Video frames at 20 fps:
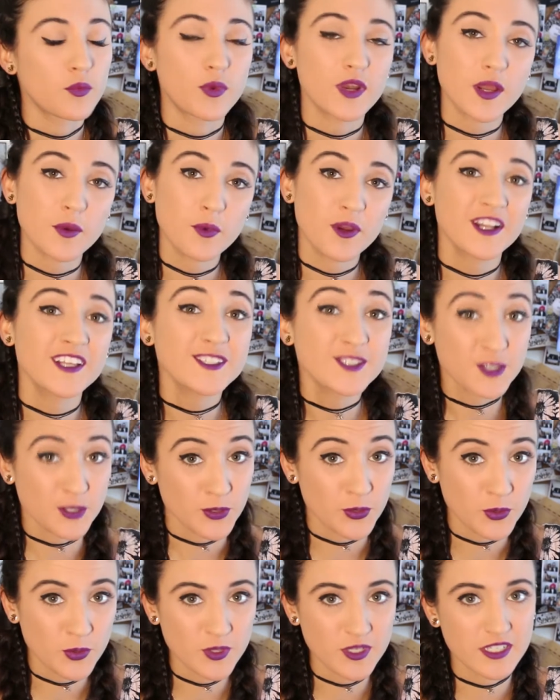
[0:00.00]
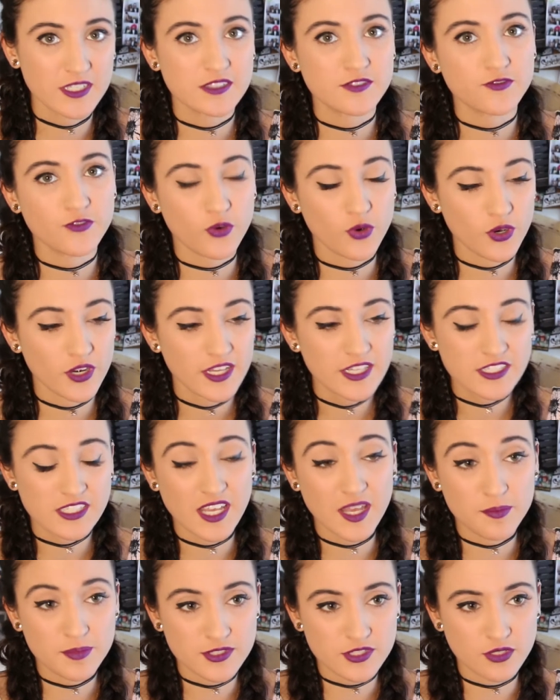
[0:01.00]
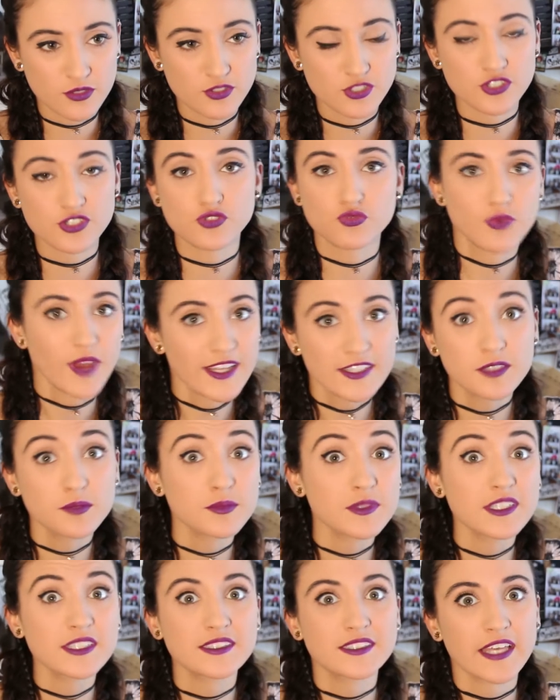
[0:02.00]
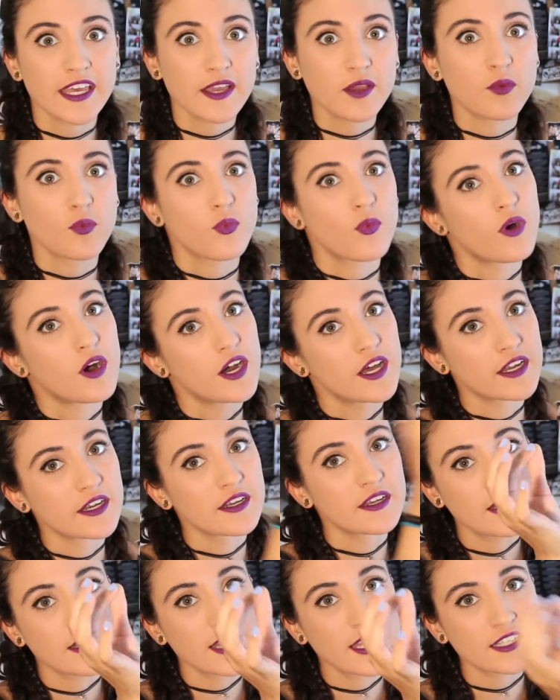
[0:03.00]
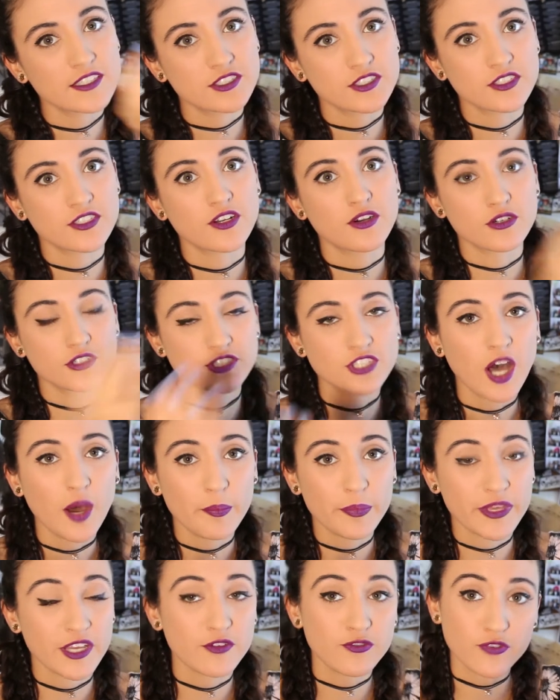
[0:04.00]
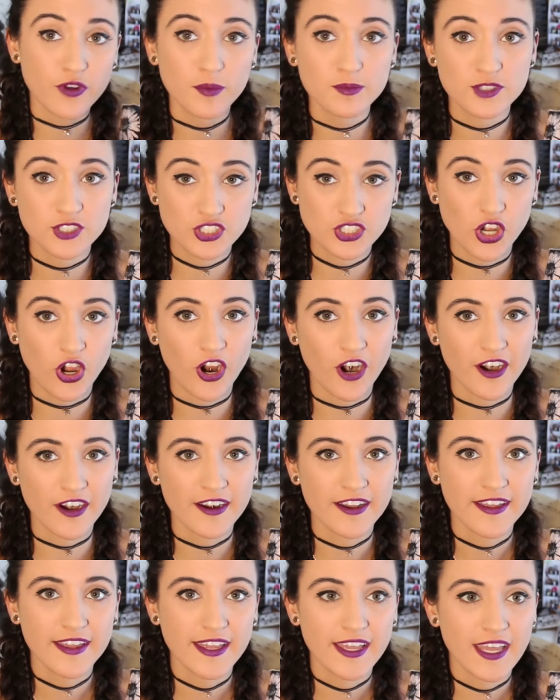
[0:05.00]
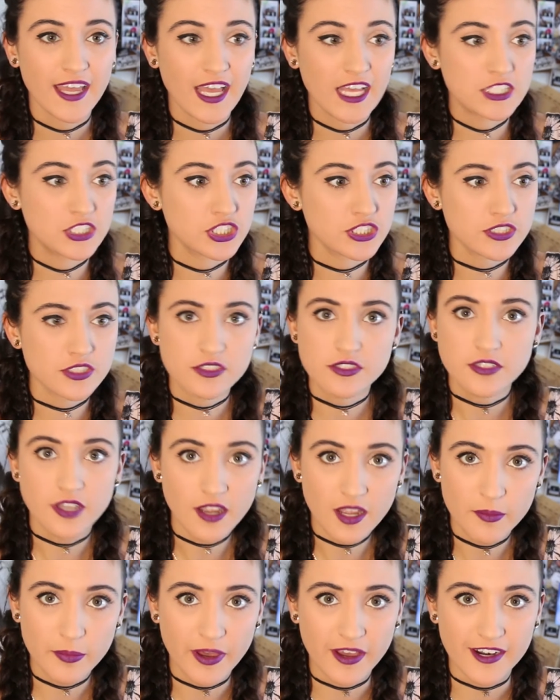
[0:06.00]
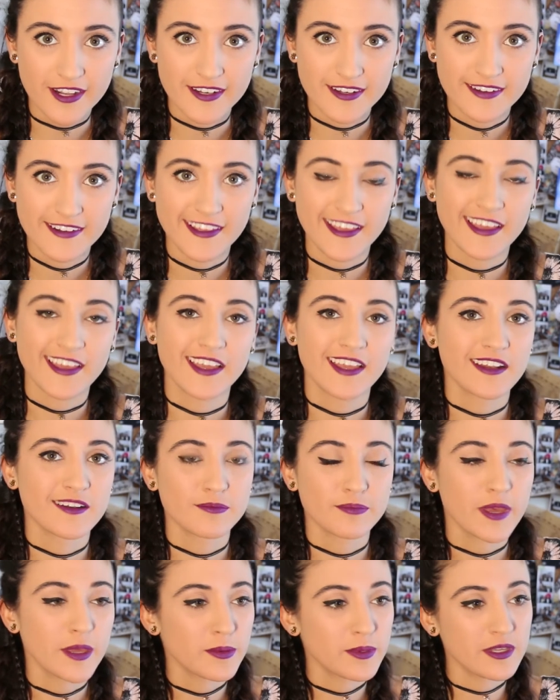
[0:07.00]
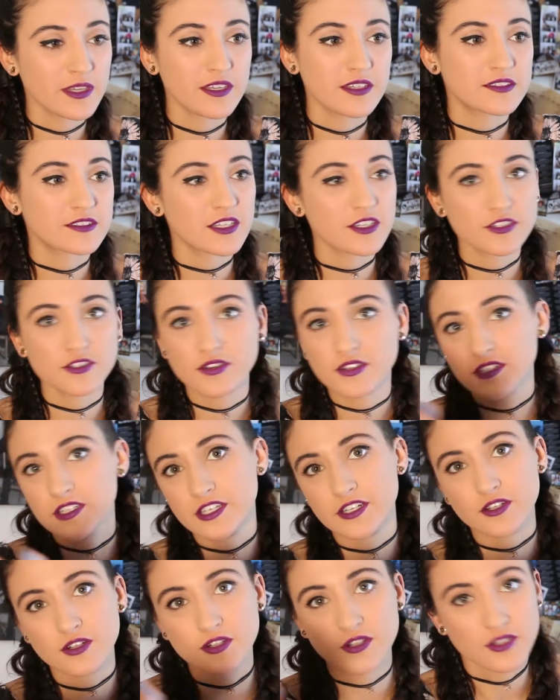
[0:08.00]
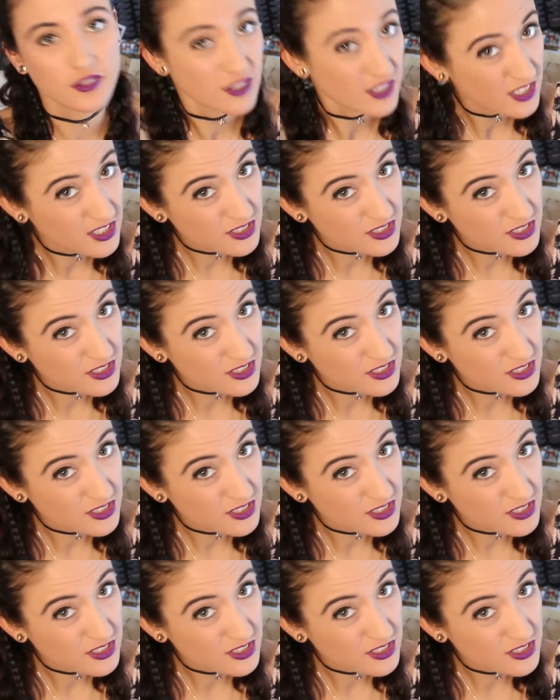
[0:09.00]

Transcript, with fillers: What I want to do is for each episode just randomly take one lesson or topic from the jar and just talk about it and maybe tell you a little